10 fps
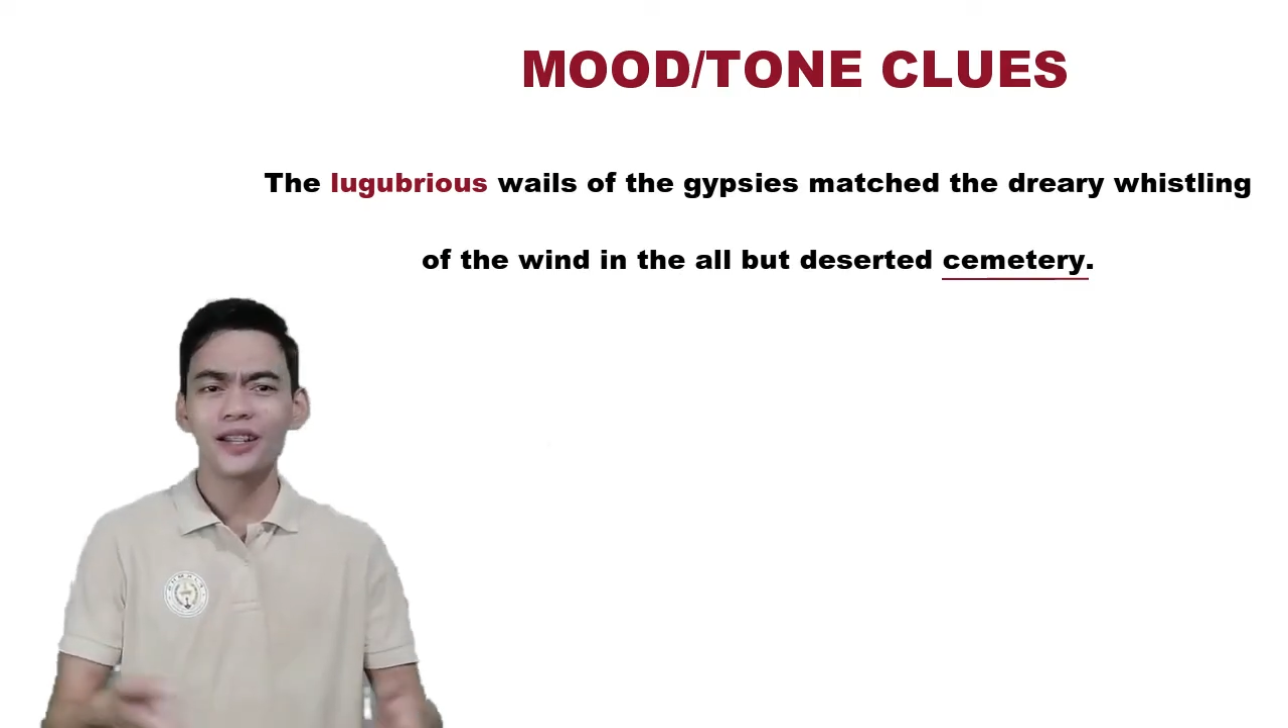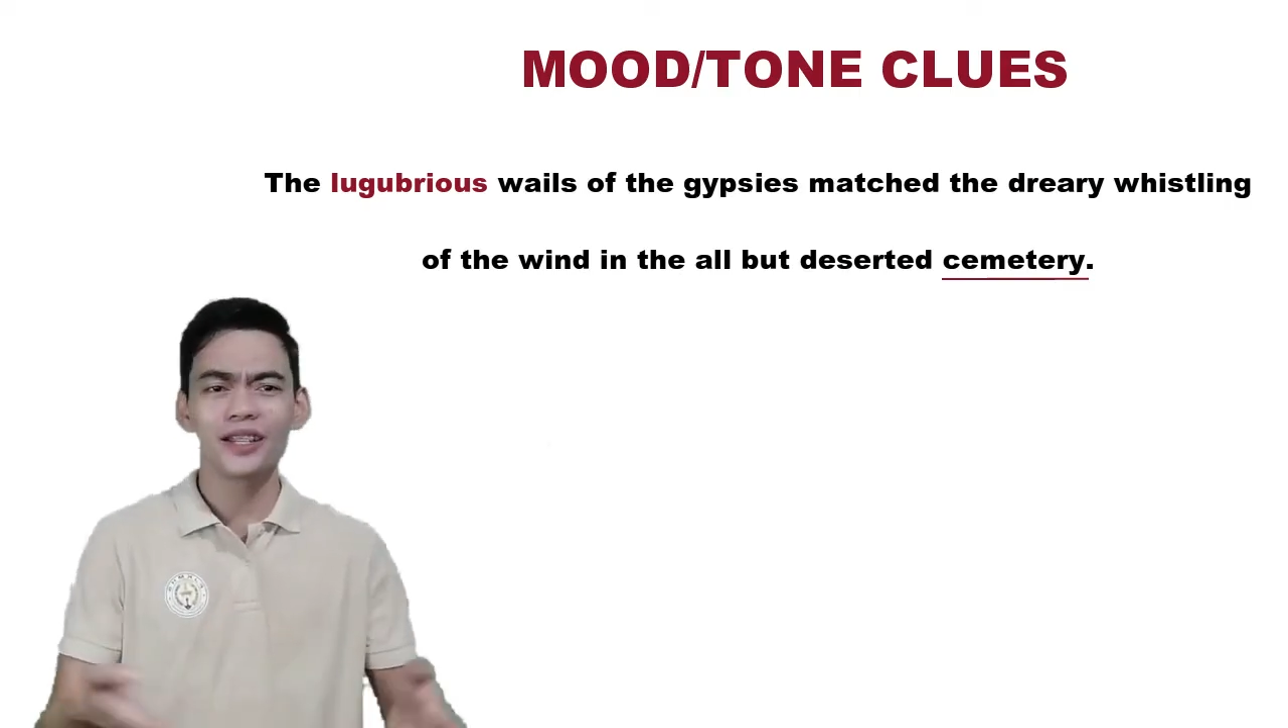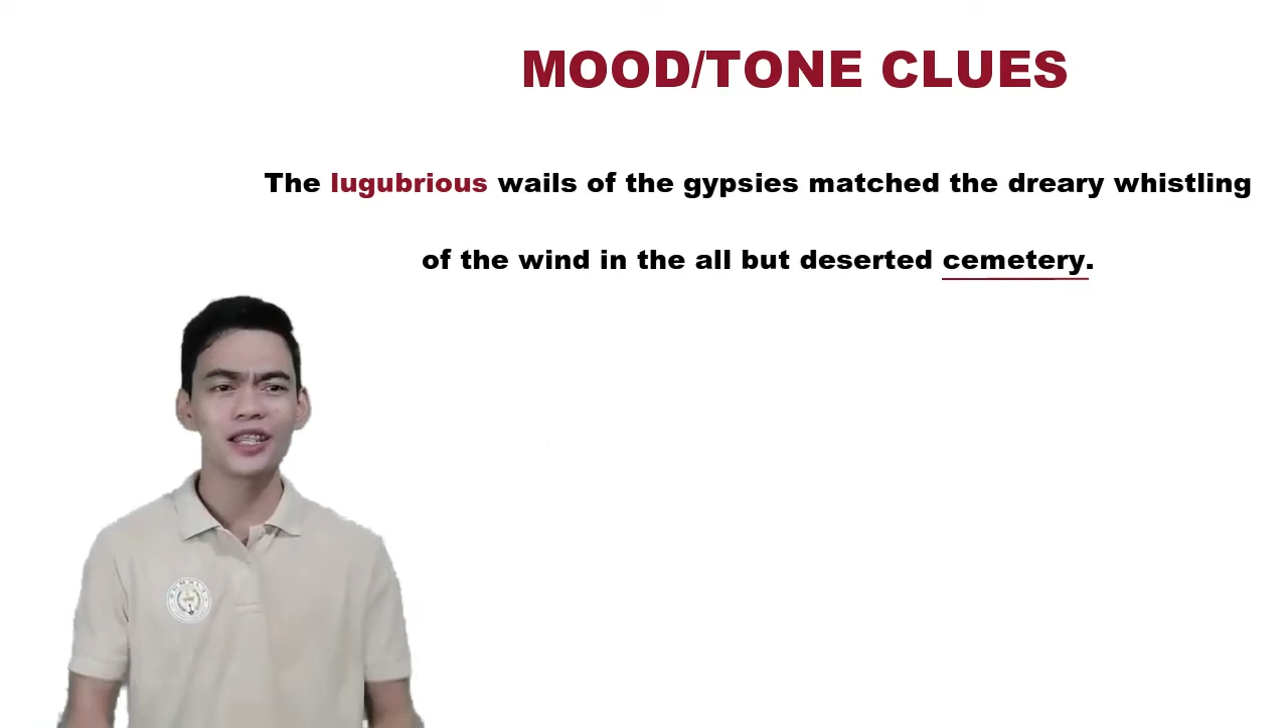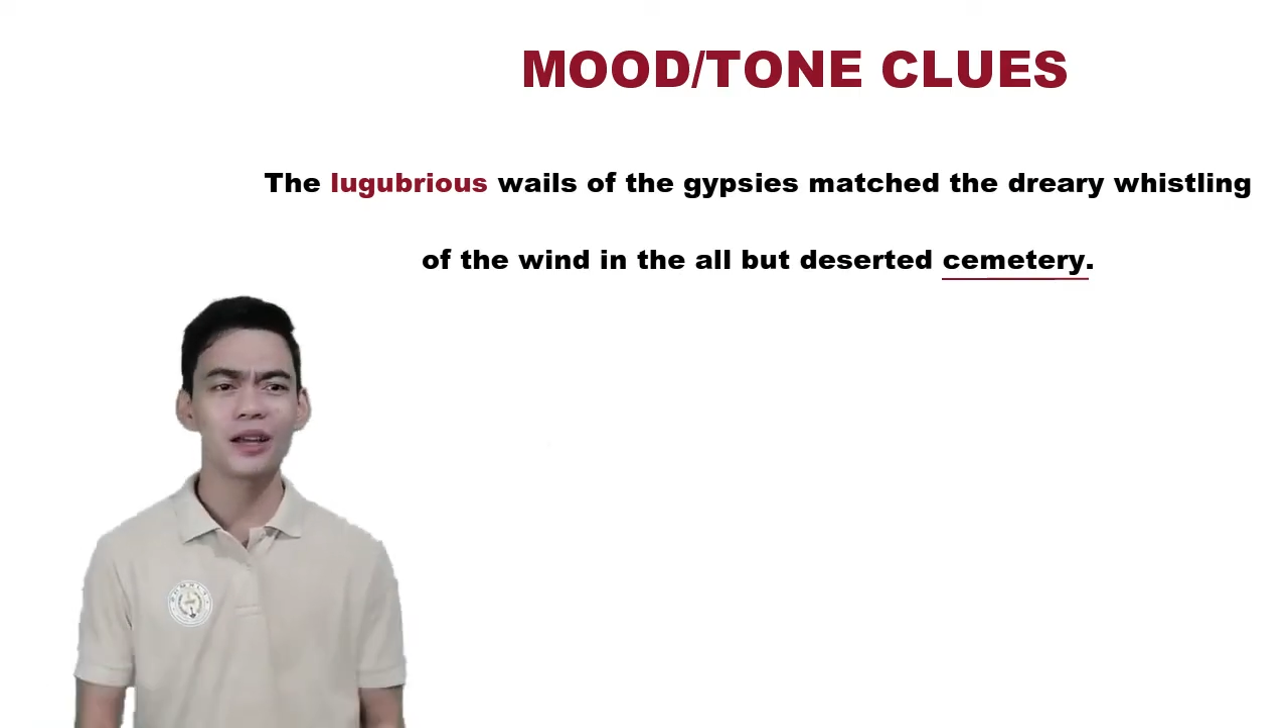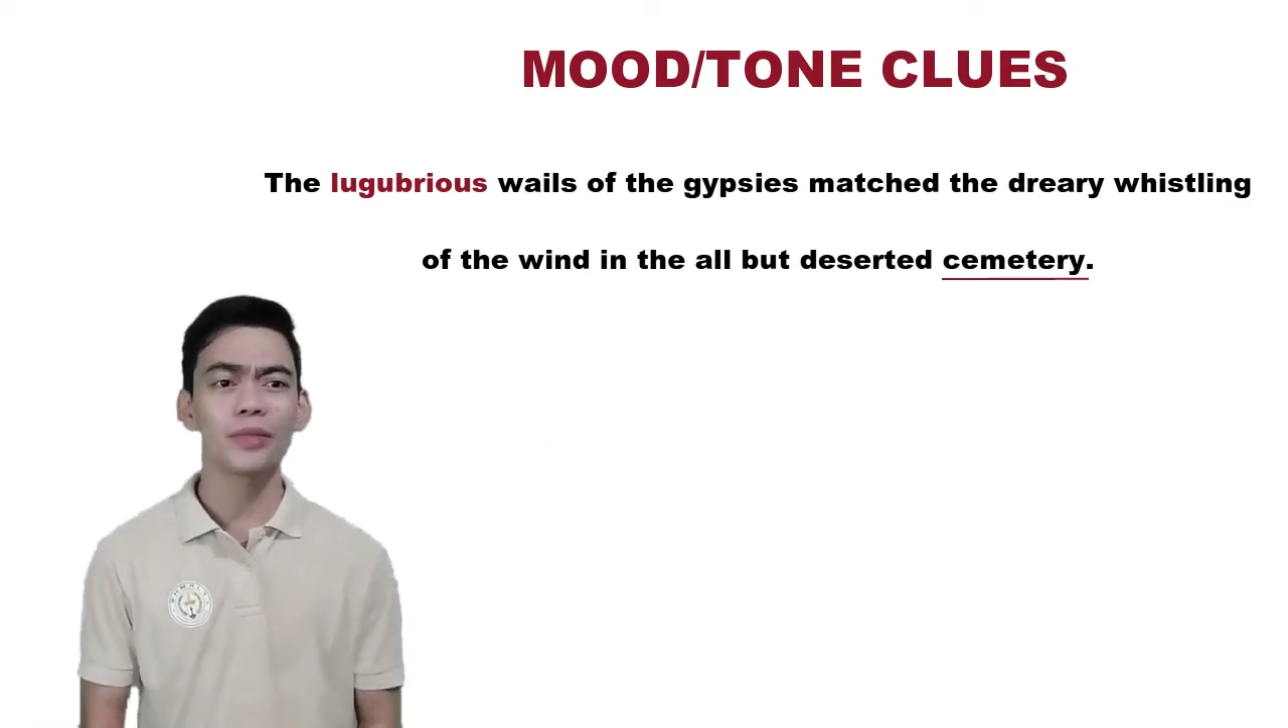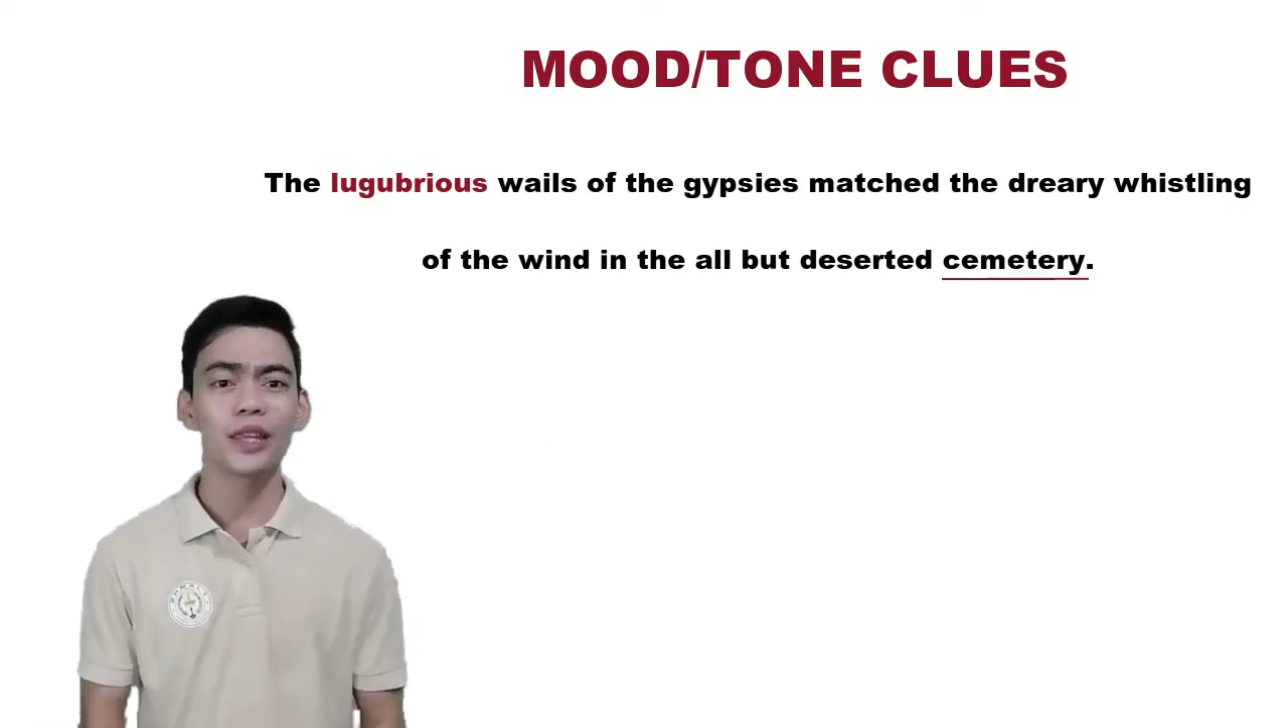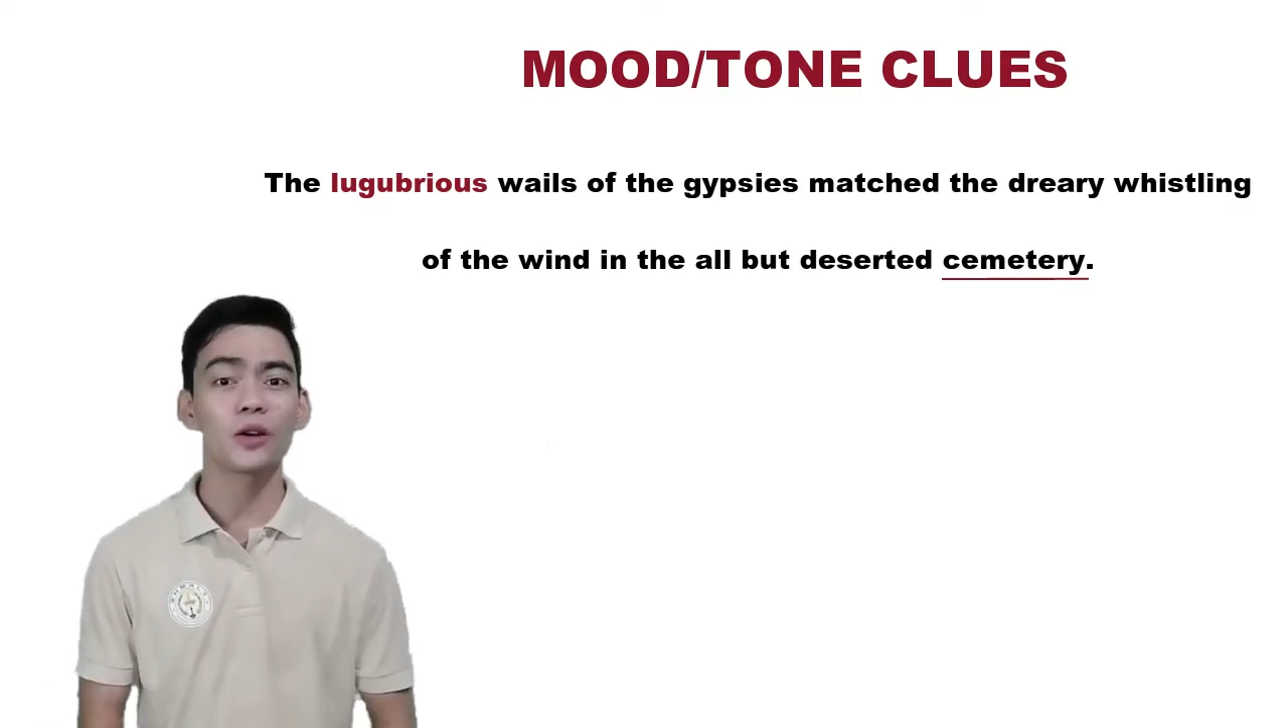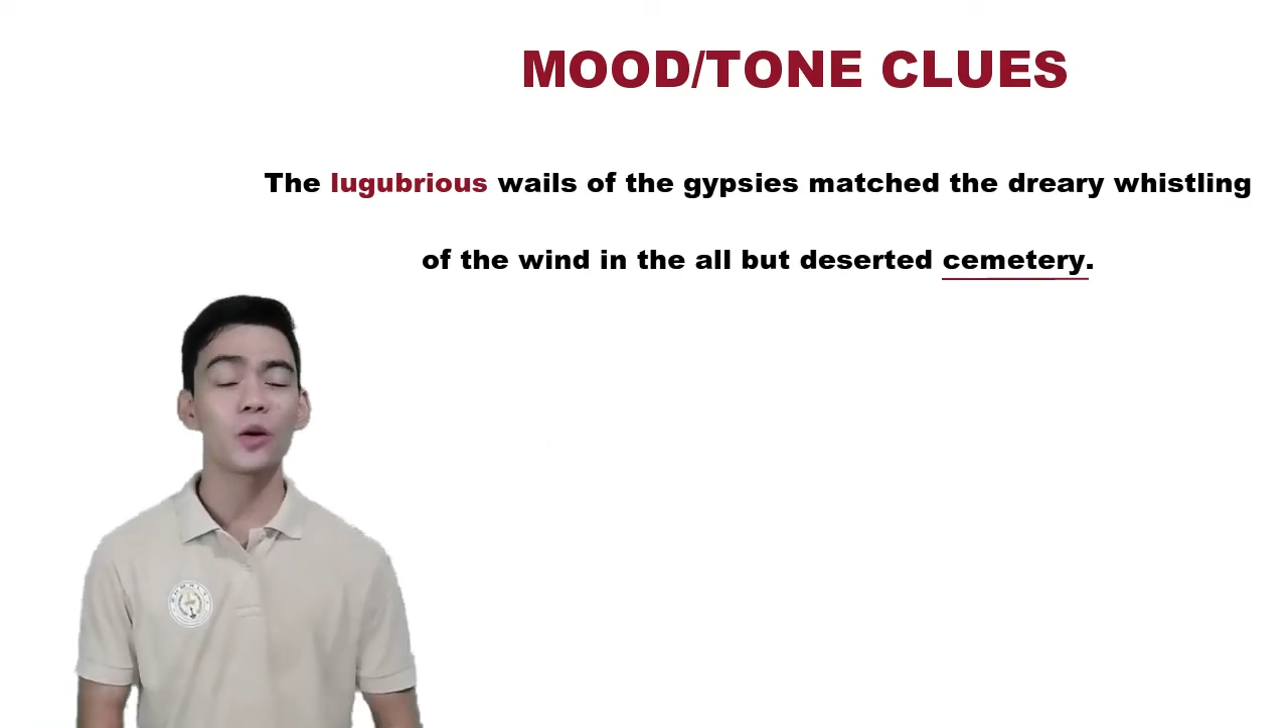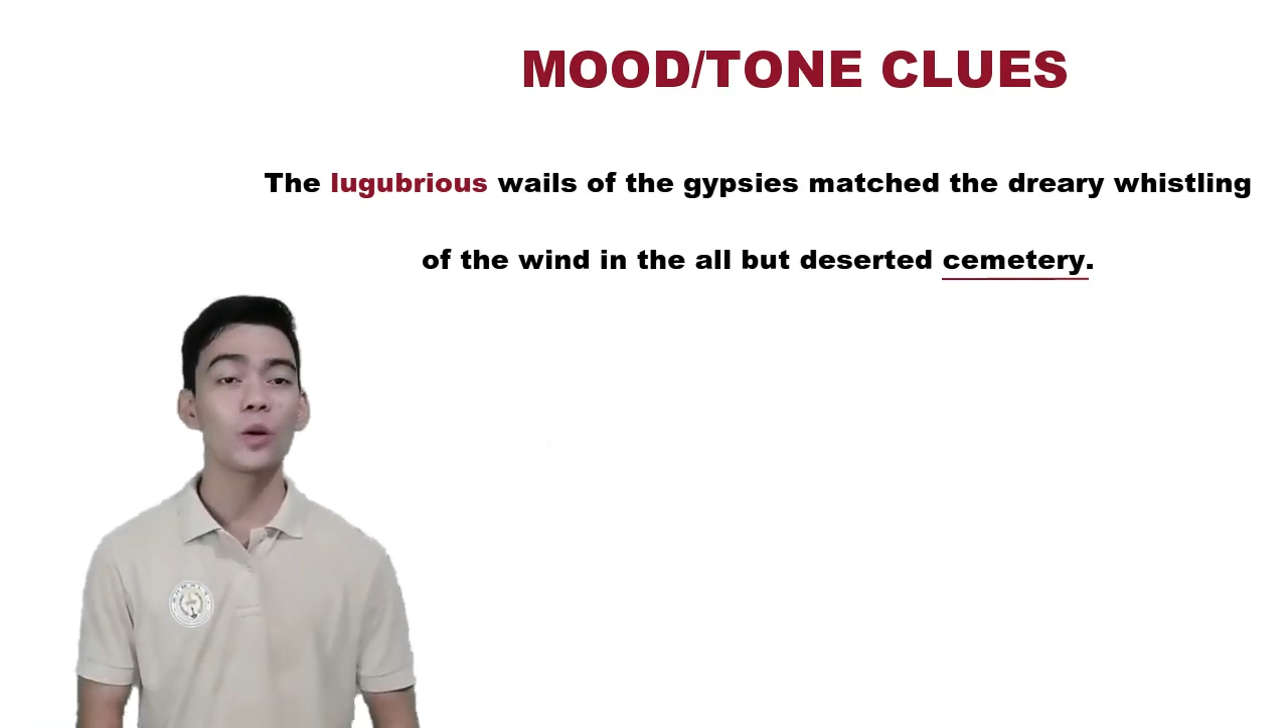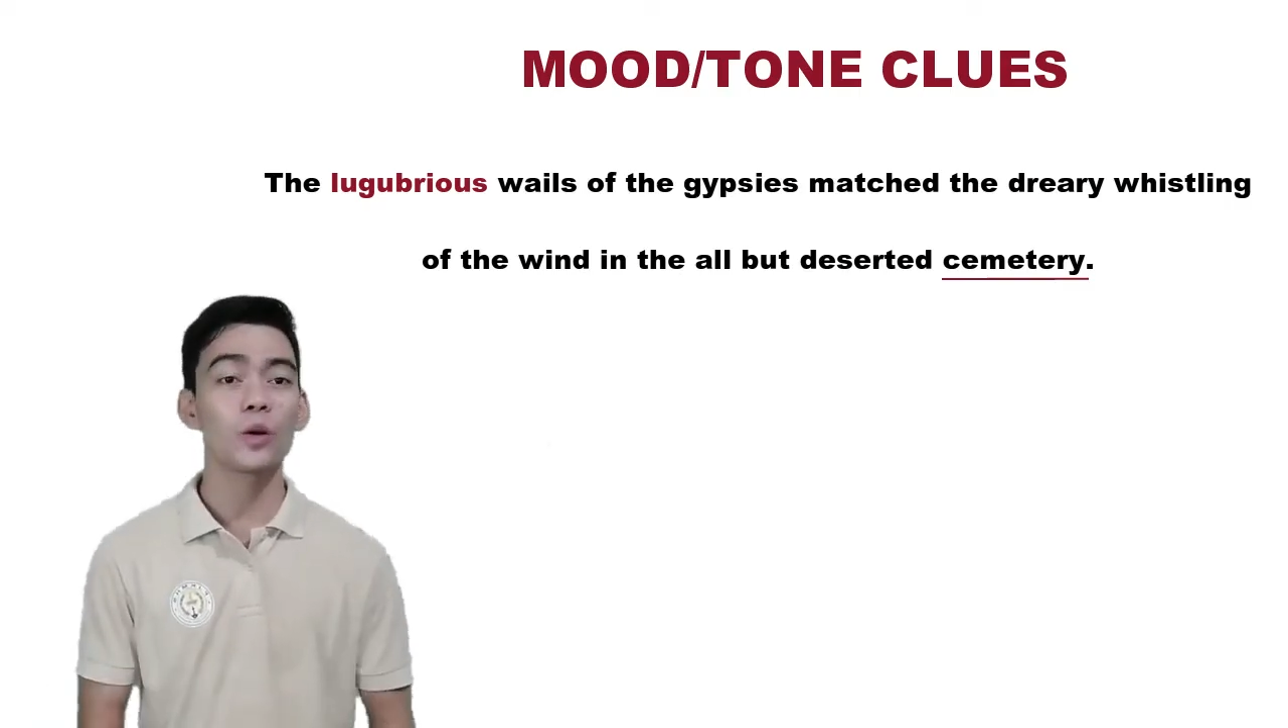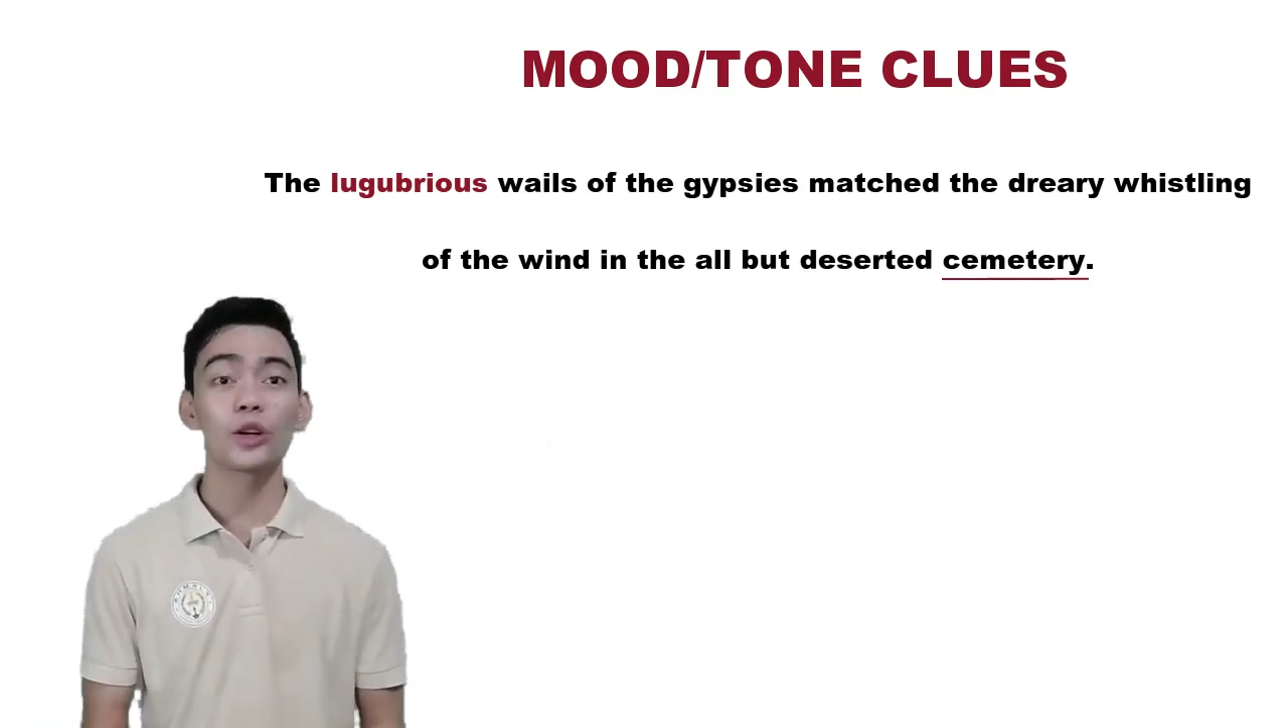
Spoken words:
not something